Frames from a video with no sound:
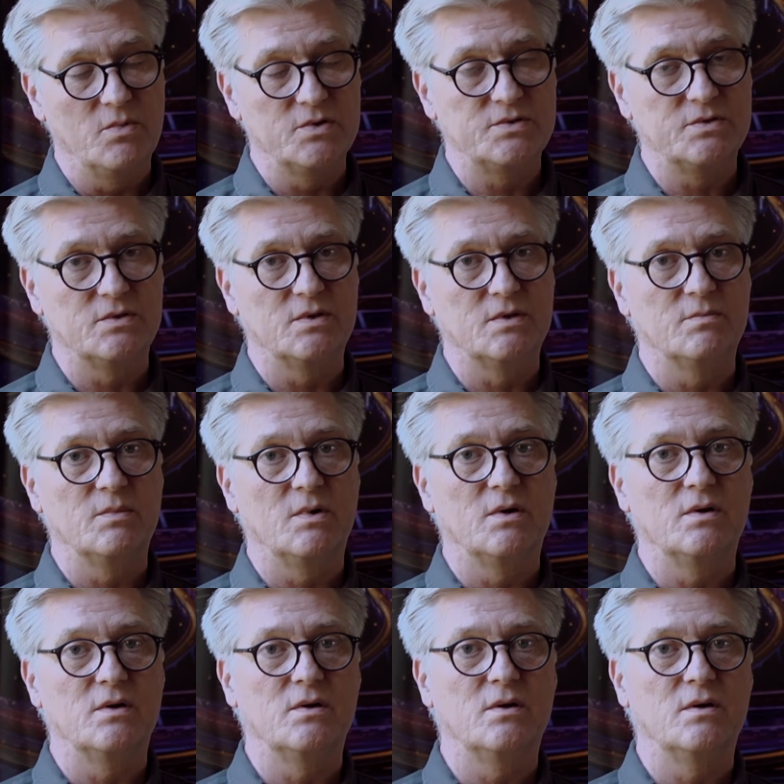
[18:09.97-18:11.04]
Most of them
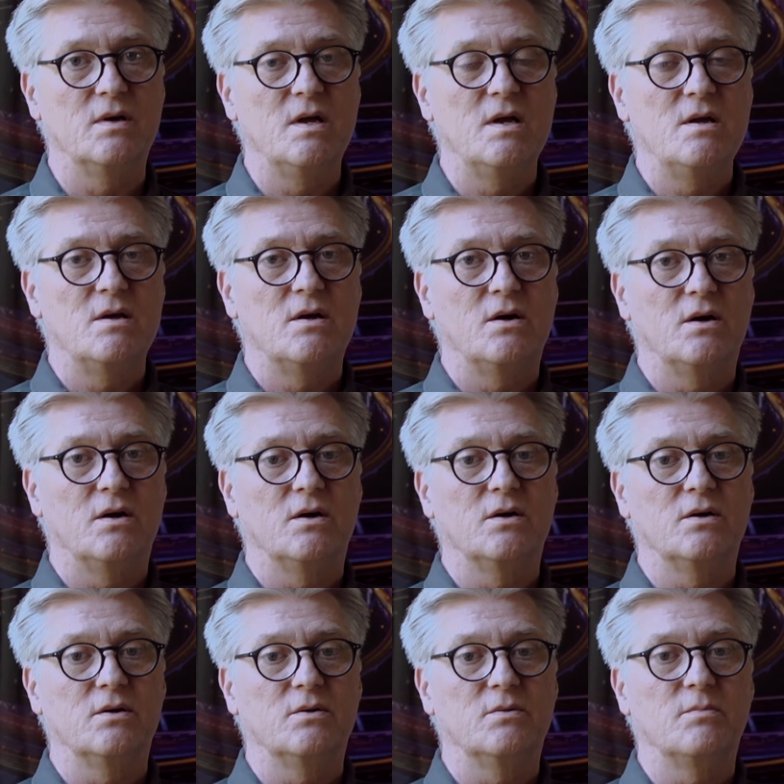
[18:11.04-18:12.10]

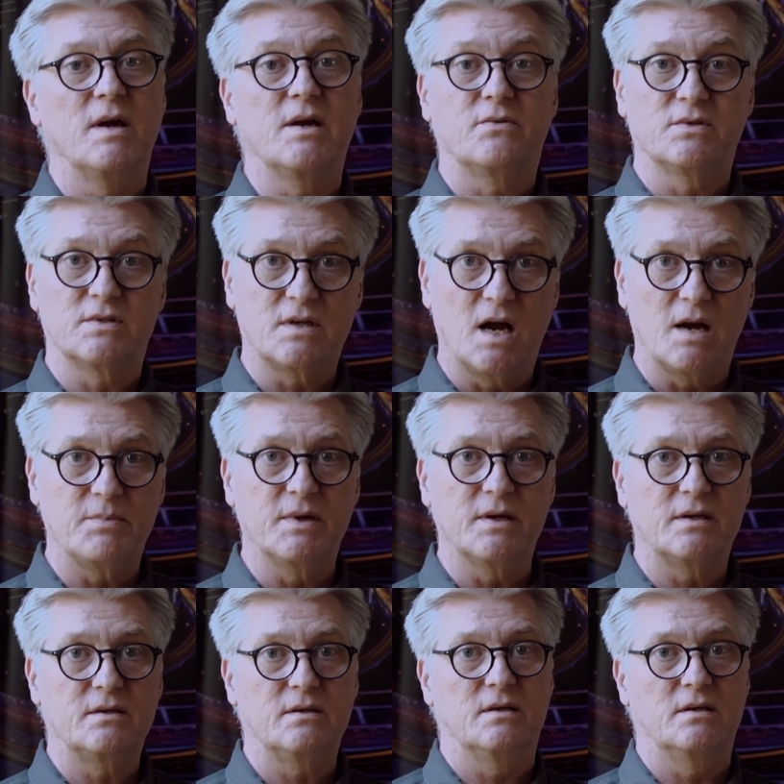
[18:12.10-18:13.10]
are microscopic,